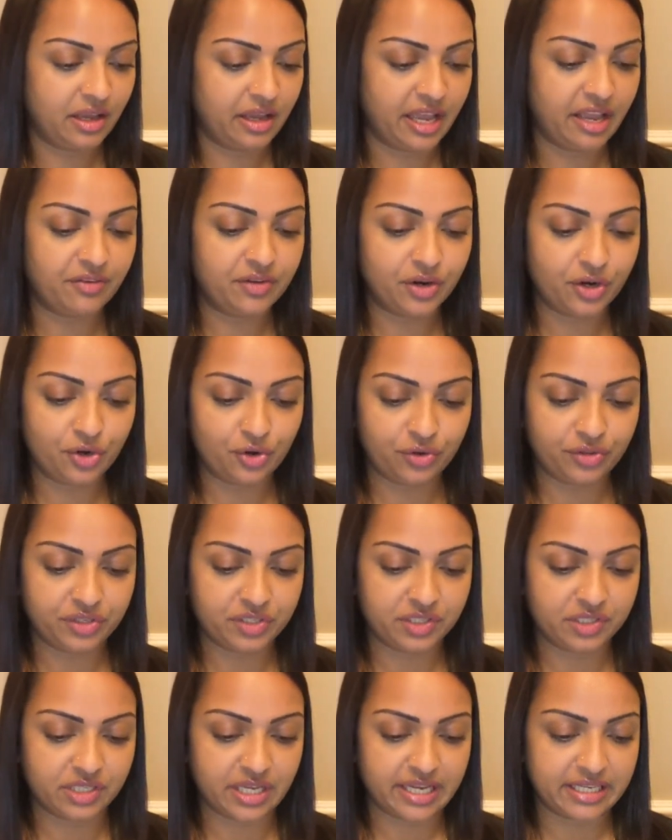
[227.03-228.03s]
a Heaven and
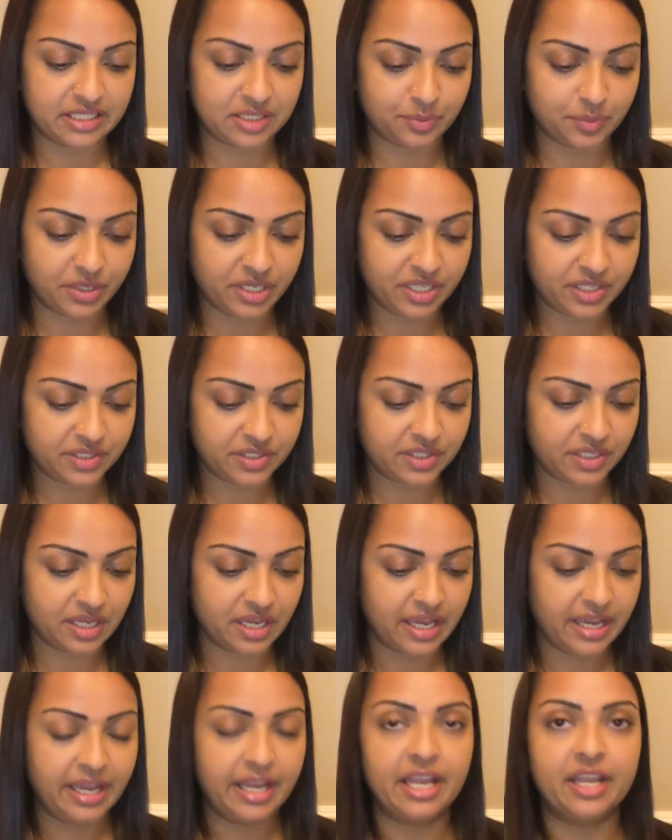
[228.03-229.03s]
Earth Designs
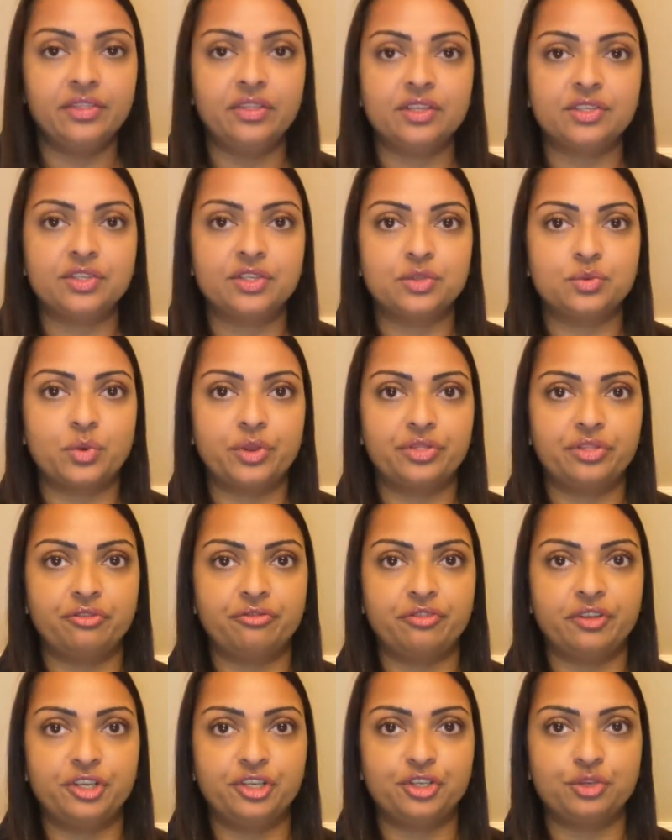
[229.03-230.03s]
piece, and this is what the
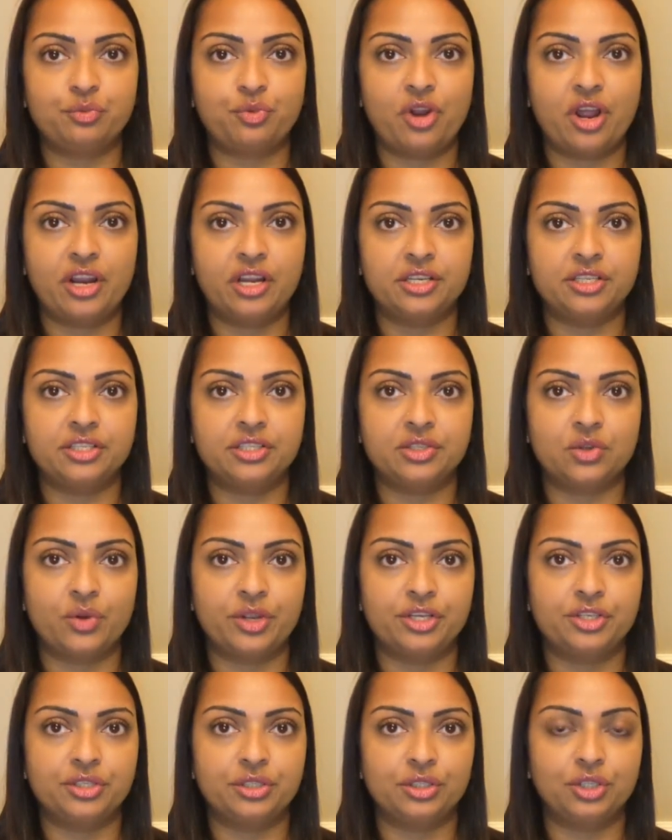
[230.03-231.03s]
finished product is
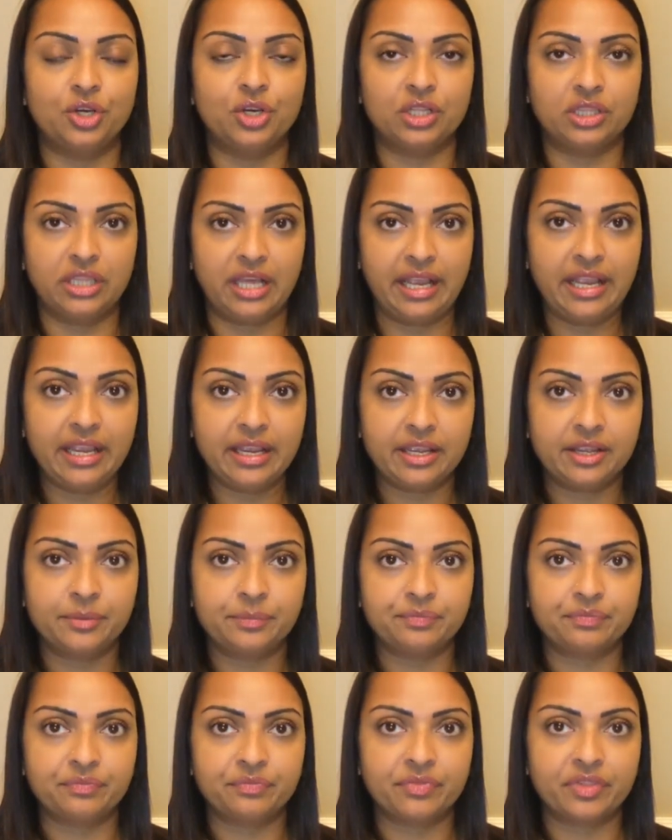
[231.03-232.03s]
going to look
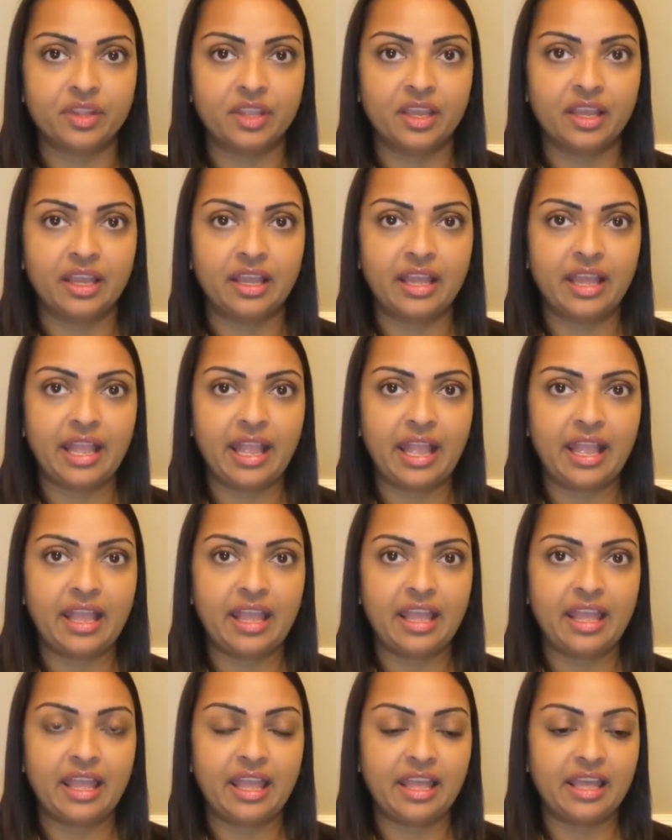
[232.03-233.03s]
like.
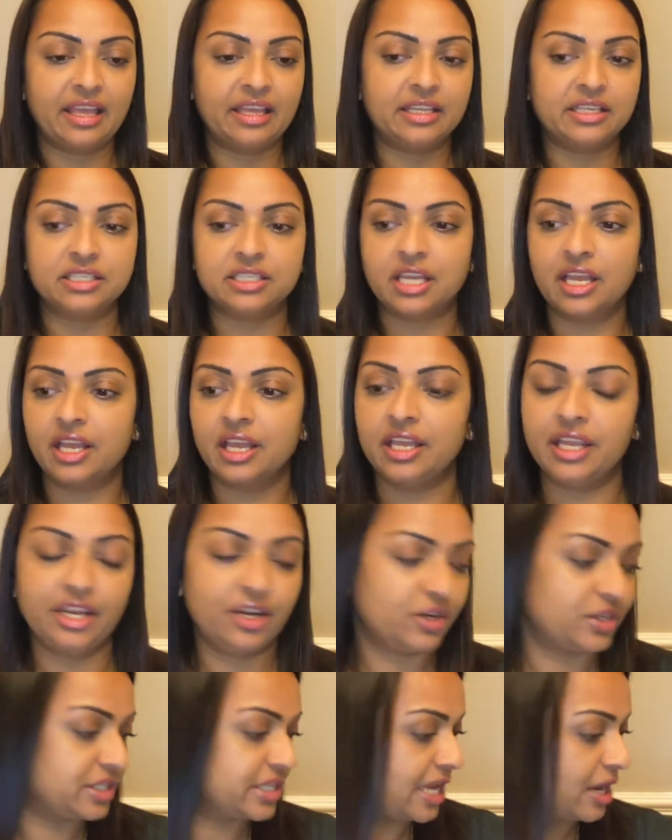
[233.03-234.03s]
And
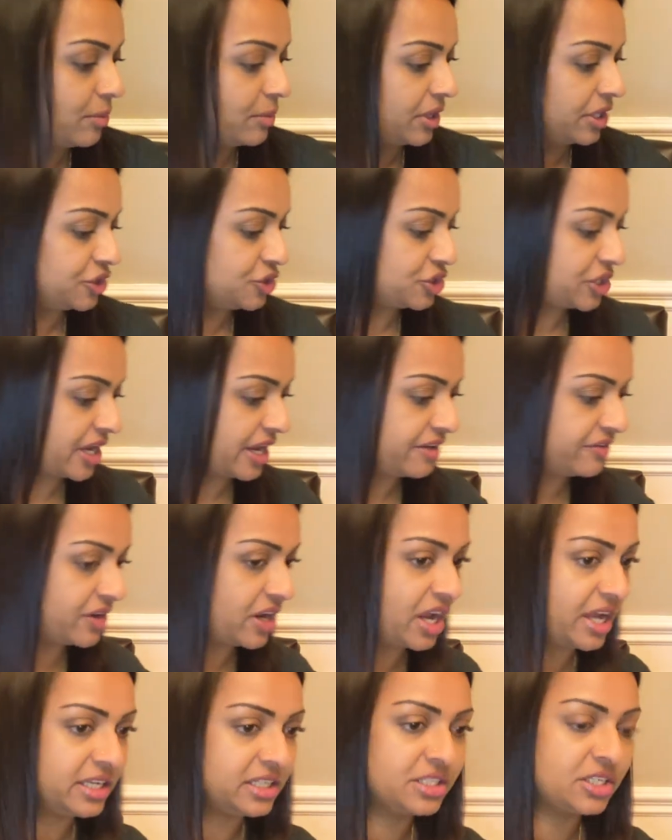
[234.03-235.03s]
here's how much
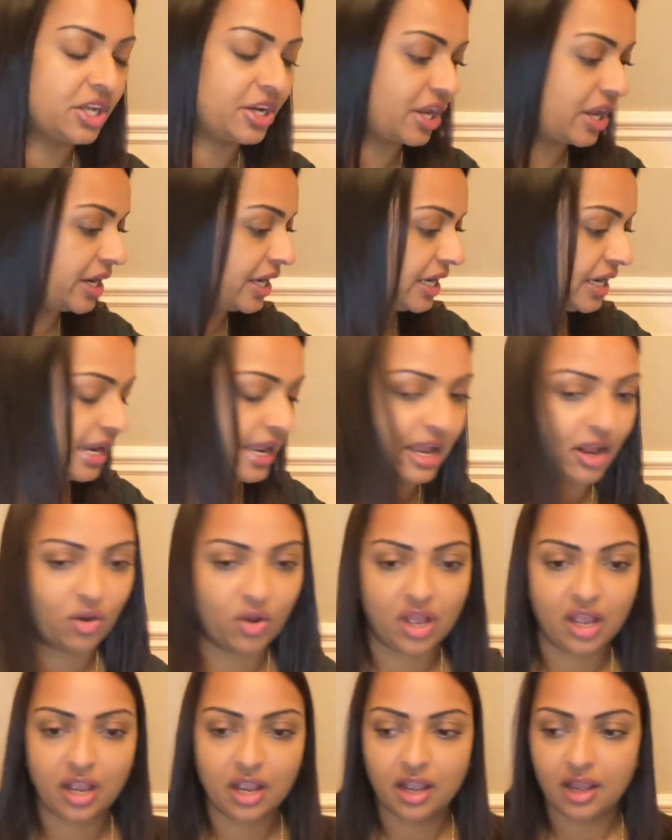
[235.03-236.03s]
I've got done on it
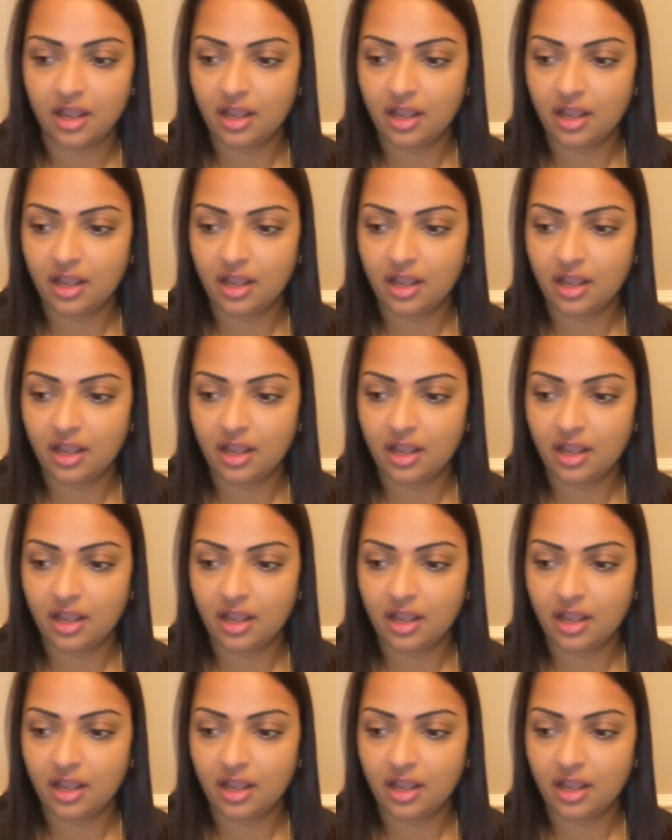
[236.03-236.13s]
now.